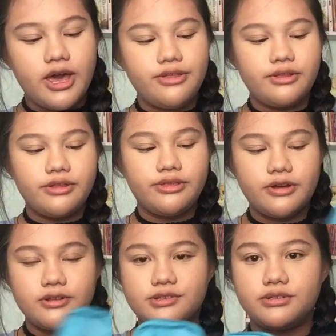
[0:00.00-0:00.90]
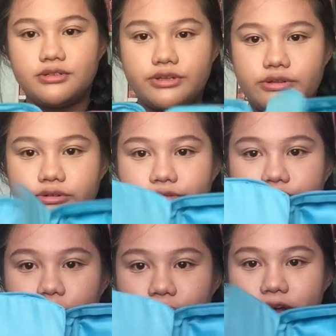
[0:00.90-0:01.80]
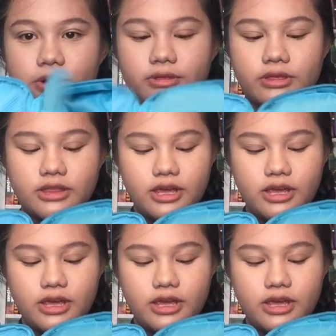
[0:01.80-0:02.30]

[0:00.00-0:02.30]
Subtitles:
and then there's a little fold out